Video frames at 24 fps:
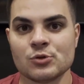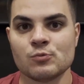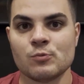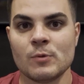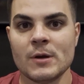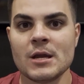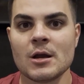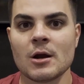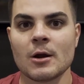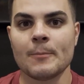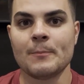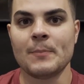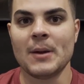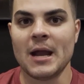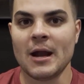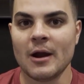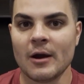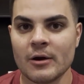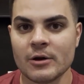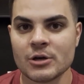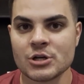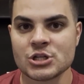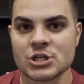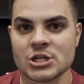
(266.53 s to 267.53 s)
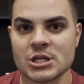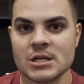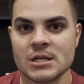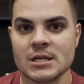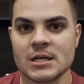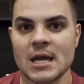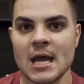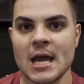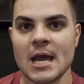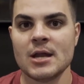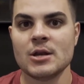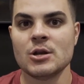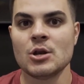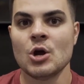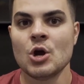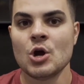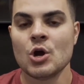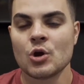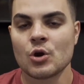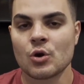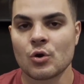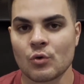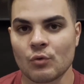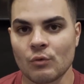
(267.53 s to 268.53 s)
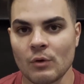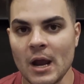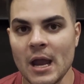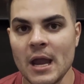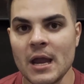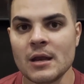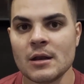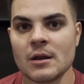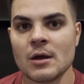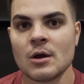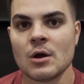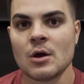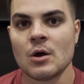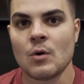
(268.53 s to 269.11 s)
We are perishing in great